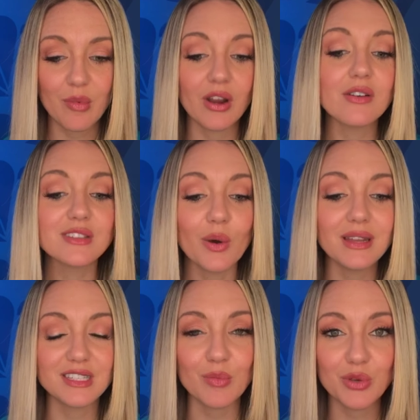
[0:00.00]
and also
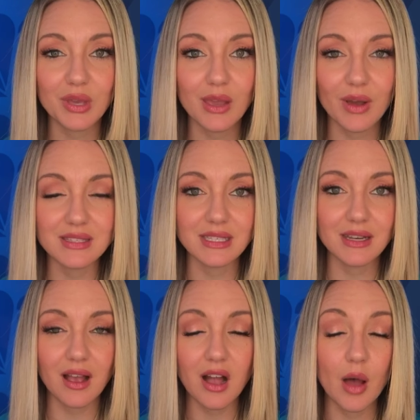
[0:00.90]
on
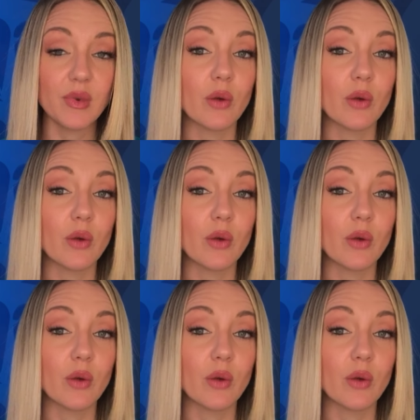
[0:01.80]
WKYC.com.